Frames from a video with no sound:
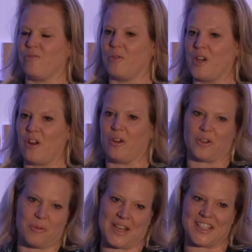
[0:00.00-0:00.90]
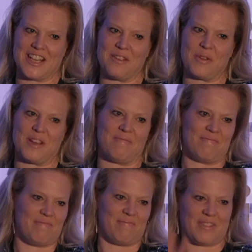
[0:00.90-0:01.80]
we're no longer a magazine. We
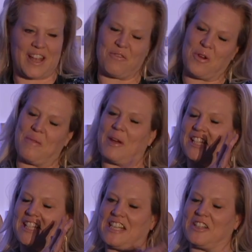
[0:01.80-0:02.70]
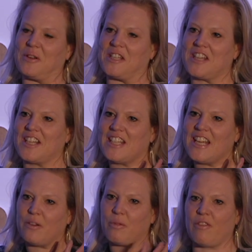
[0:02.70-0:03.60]
gave away the magazine in
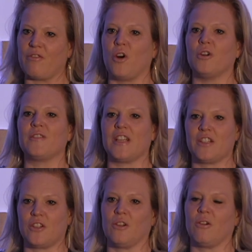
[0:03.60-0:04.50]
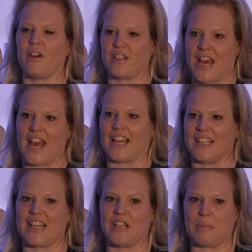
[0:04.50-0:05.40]
2013, and we've evolved into a tech
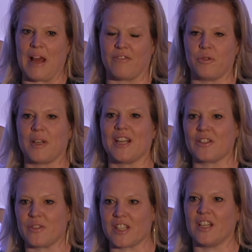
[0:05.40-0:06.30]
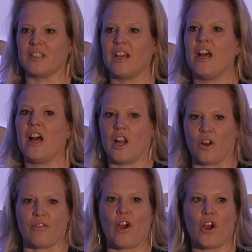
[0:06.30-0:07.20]
and data platform. And as a result, a
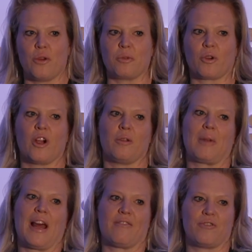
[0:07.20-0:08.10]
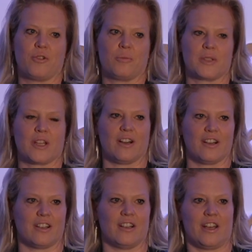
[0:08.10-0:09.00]
lot of homegrown platforms
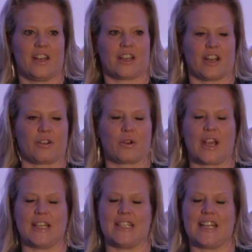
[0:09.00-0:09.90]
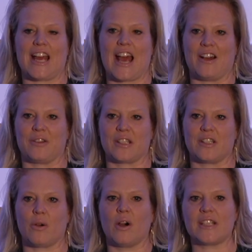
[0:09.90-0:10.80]
are kind of created in-house. And
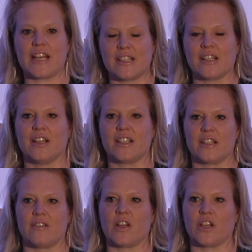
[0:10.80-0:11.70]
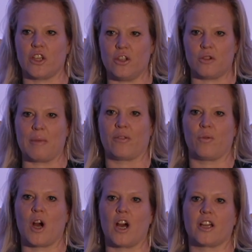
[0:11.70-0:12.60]
so our data scientists have done a huge amount of
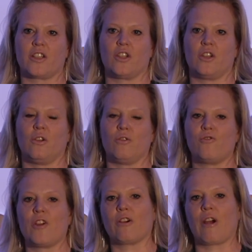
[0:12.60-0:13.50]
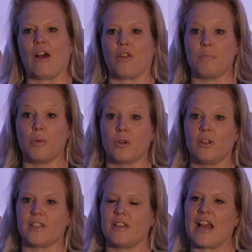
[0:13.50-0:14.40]
work to figure out the
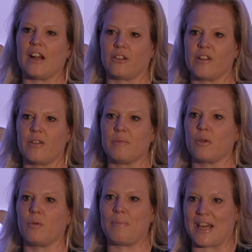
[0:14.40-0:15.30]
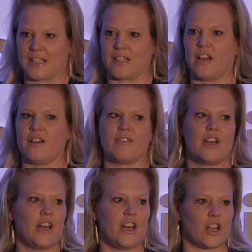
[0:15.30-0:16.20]
models and the algorithms that will best serve
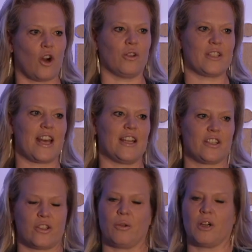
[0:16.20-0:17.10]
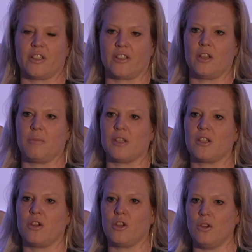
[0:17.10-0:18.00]
content to our consumers.
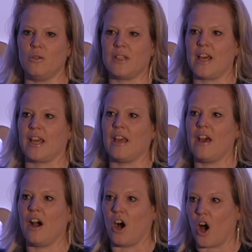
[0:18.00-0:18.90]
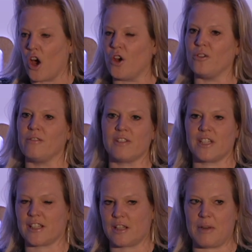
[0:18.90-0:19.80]
So using our own
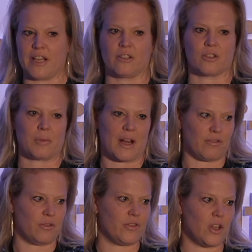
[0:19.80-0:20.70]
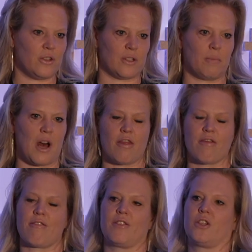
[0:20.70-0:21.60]
60 million cross-platform views a
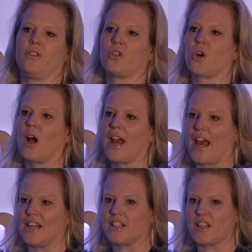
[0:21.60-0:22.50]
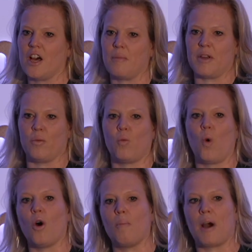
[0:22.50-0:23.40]
month to try and determine
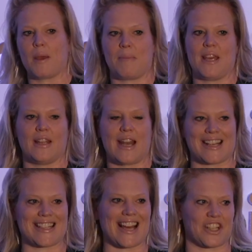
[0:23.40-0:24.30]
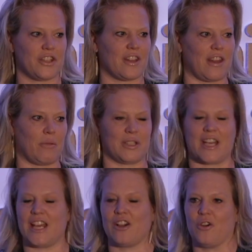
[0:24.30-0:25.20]
what might be the next action that they will
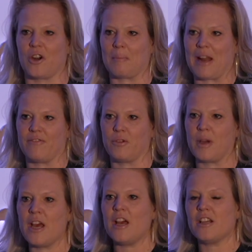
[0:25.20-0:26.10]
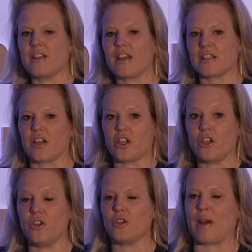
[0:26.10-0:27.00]
take on our platform. So that's done a
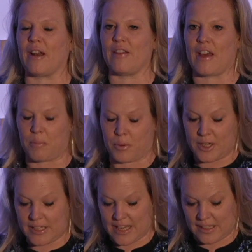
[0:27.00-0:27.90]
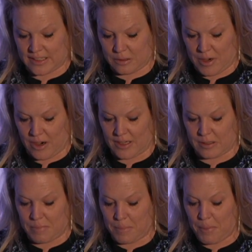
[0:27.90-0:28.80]
huge amount in that pre-sales experience.
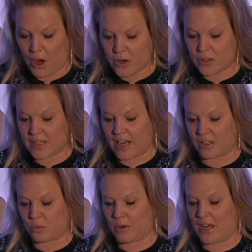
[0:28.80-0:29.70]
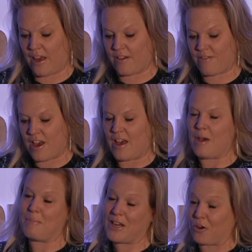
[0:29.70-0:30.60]
But post-sales, we have
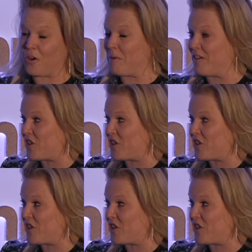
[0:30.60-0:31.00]
been on a bit of a